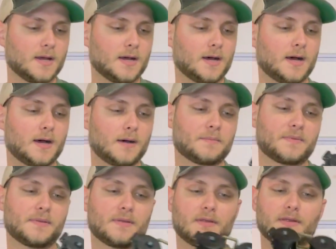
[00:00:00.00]

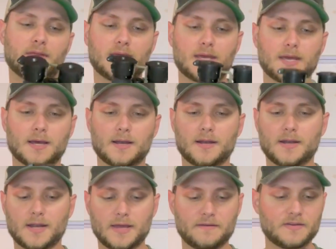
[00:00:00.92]
The
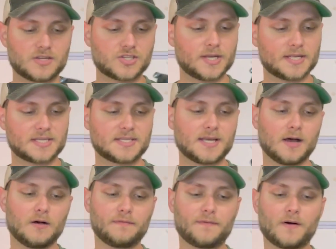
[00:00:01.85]
night vision
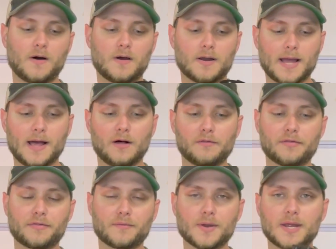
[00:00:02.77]
itself are
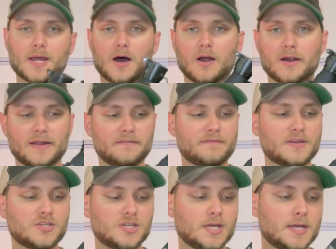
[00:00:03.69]
L3
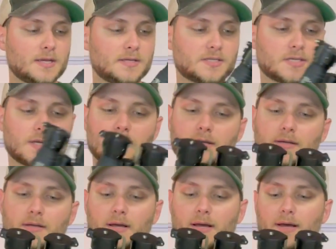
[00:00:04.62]
RNVGs
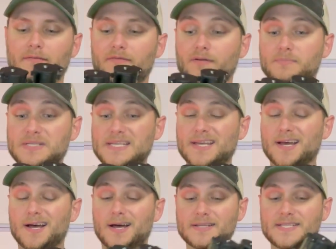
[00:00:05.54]
from
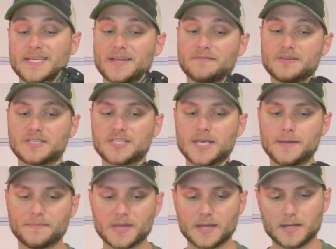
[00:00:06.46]

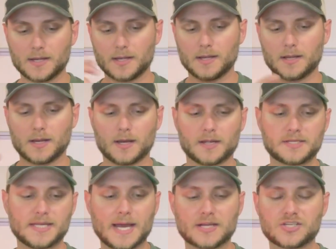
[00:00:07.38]
TNVC,
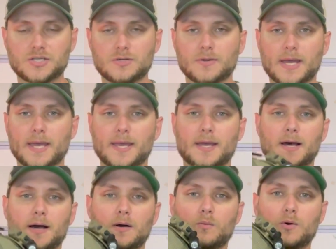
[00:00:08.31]
attached to
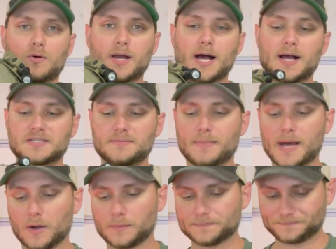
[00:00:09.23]
a Wilcox
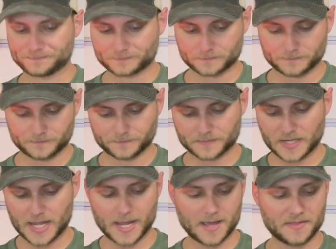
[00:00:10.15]
mount.
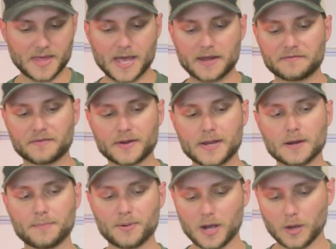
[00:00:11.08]
And then for
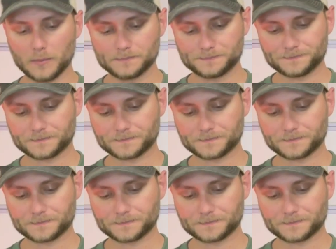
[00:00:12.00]
ear pro,